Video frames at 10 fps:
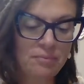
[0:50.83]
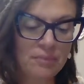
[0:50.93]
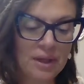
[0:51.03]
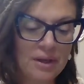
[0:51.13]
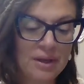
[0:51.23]

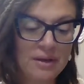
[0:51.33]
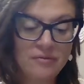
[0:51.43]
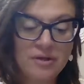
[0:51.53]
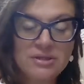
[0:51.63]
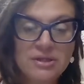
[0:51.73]
And I had
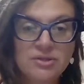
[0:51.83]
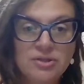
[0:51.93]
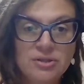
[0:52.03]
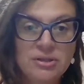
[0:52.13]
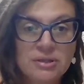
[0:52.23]
every
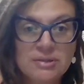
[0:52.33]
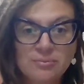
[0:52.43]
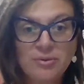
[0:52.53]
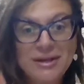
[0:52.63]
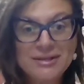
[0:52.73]
intention to get
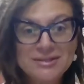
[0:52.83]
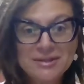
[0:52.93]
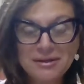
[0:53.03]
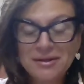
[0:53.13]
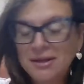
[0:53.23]
some readings
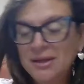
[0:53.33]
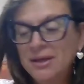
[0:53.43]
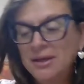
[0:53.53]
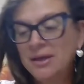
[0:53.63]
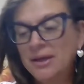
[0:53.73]
done.
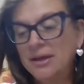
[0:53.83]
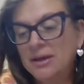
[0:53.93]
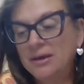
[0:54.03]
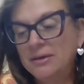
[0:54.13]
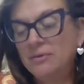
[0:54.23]

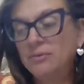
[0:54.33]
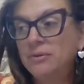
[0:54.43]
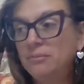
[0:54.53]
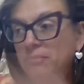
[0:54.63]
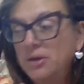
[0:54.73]
And
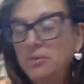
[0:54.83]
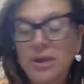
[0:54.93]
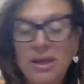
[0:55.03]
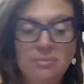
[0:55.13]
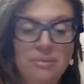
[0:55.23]

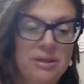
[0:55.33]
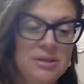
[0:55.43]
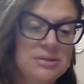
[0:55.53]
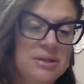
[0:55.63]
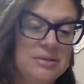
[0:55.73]
mid
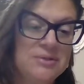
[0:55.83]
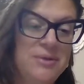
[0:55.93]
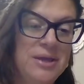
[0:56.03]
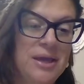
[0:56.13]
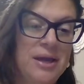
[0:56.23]
this last
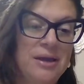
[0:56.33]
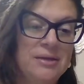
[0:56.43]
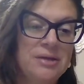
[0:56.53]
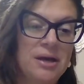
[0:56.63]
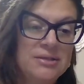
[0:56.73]
week,
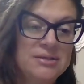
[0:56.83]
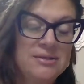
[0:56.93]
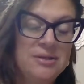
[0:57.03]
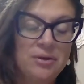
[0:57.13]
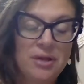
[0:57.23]
and I
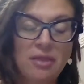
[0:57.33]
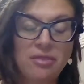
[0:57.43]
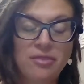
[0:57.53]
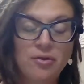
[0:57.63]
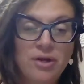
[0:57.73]
sat down and
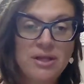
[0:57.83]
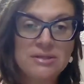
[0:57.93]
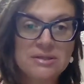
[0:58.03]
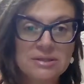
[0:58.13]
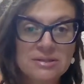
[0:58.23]
got
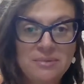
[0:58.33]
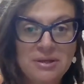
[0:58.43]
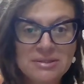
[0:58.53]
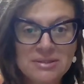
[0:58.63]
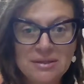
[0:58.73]
36
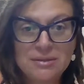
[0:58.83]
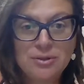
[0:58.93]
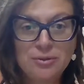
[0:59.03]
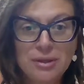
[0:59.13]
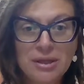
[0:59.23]
minutes
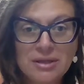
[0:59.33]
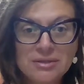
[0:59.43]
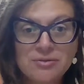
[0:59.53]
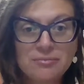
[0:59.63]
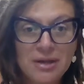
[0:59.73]
into a
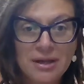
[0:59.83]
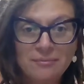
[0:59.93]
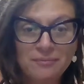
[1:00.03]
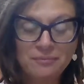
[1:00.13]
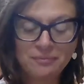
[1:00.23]
Cancer
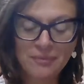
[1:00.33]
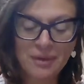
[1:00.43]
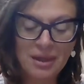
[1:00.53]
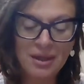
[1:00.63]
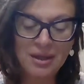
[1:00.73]
reading,
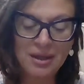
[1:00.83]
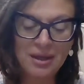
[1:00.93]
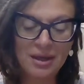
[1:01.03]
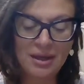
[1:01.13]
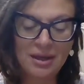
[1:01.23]

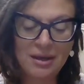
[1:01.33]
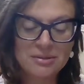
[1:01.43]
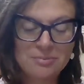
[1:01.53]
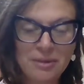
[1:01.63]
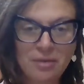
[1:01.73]

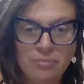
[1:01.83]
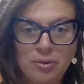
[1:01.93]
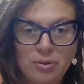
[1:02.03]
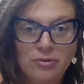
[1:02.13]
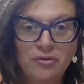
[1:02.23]
and my
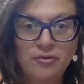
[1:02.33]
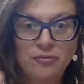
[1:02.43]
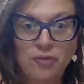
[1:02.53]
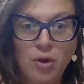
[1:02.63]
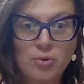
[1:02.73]
computer
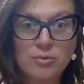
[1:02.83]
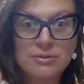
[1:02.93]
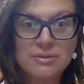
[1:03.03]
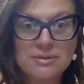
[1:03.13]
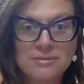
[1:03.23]
just
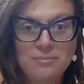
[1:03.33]
froze.